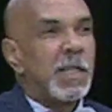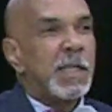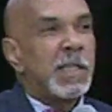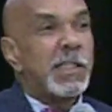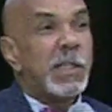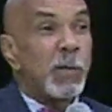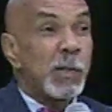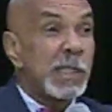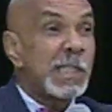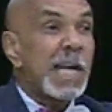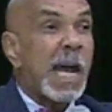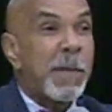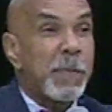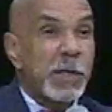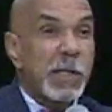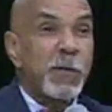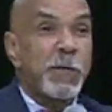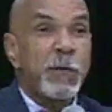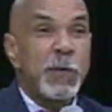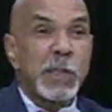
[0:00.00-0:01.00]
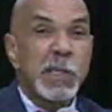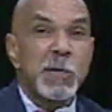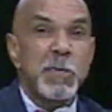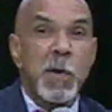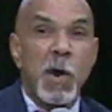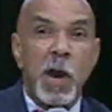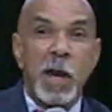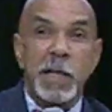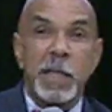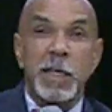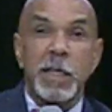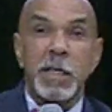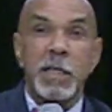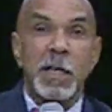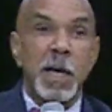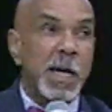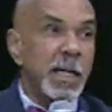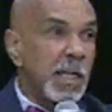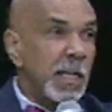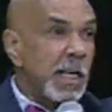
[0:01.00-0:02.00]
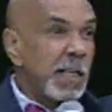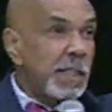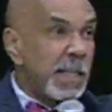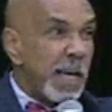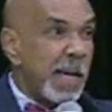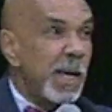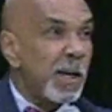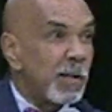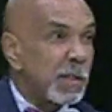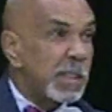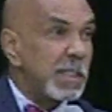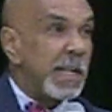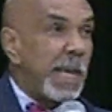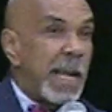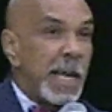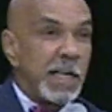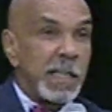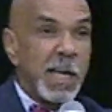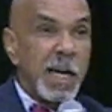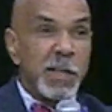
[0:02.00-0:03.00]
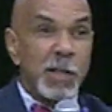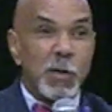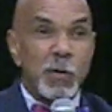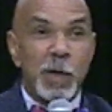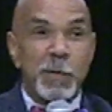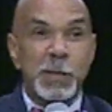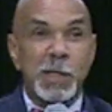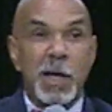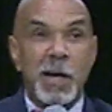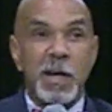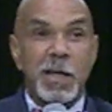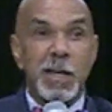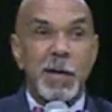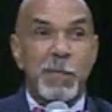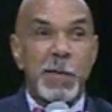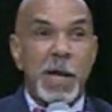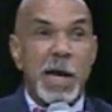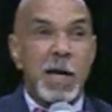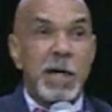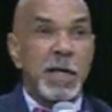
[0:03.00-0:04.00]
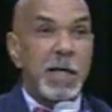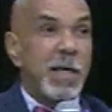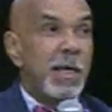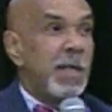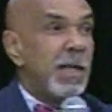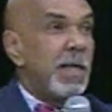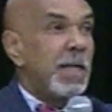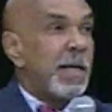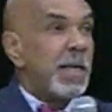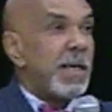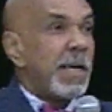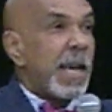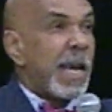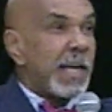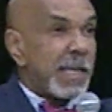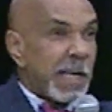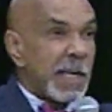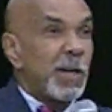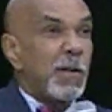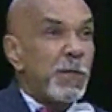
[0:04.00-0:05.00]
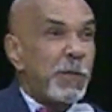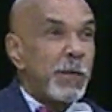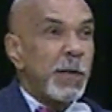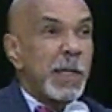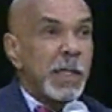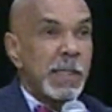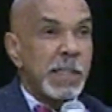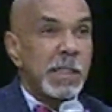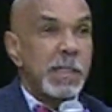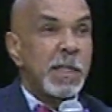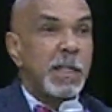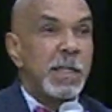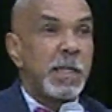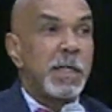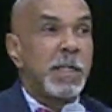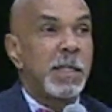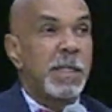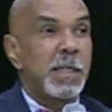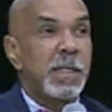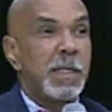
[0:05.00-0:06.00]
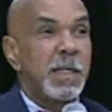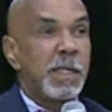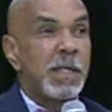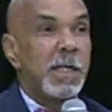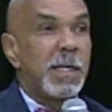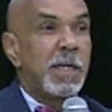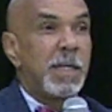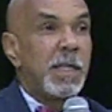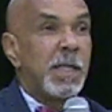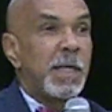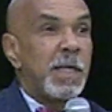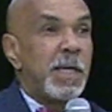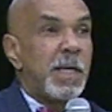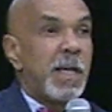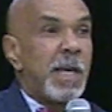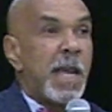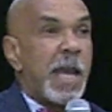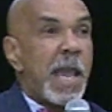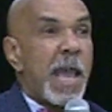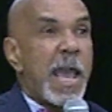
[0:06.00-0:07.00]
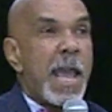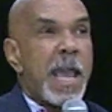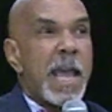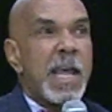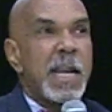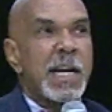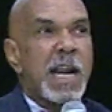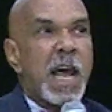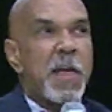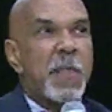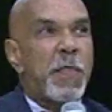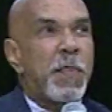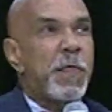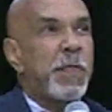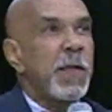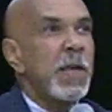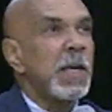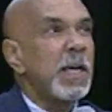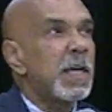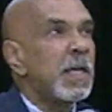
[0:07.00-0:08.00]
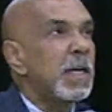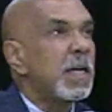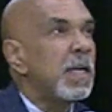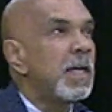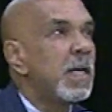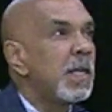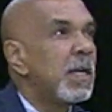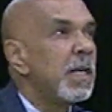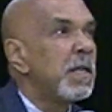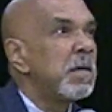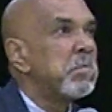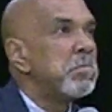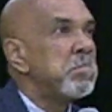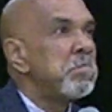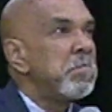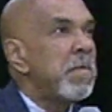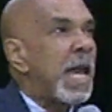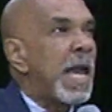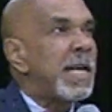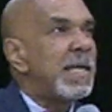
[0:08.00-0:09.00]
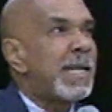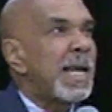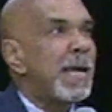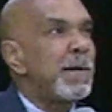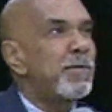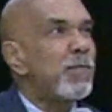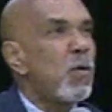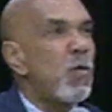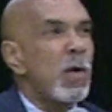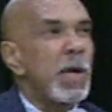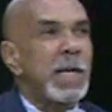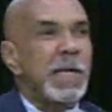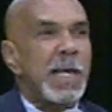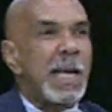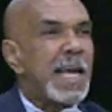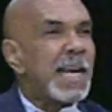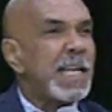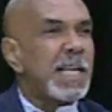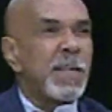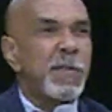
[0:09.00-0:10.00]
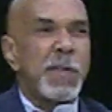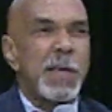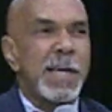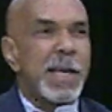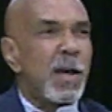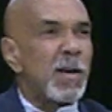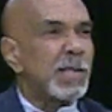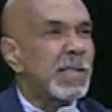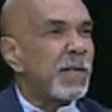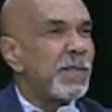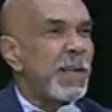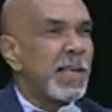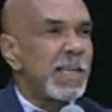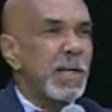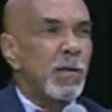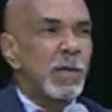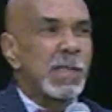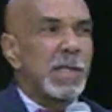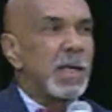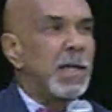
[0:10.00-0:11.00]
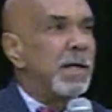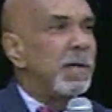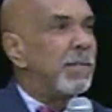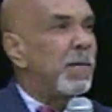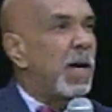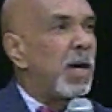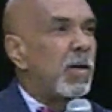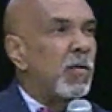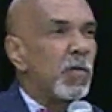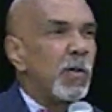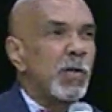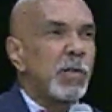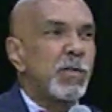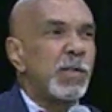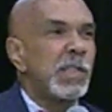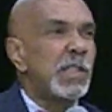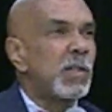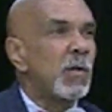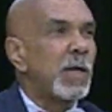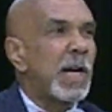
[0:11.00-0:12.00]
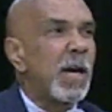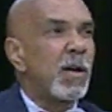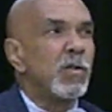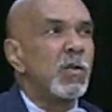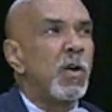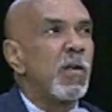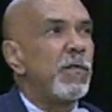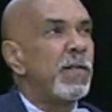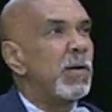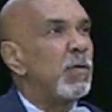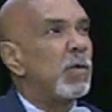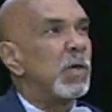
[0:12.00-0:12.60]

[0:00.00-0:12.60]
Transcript: She would stop at the fish market underneath the L stand, y'all know what I'm talking about, and get her fish. And I think at that point, anything else, I think there was a grocery store. I don't know if it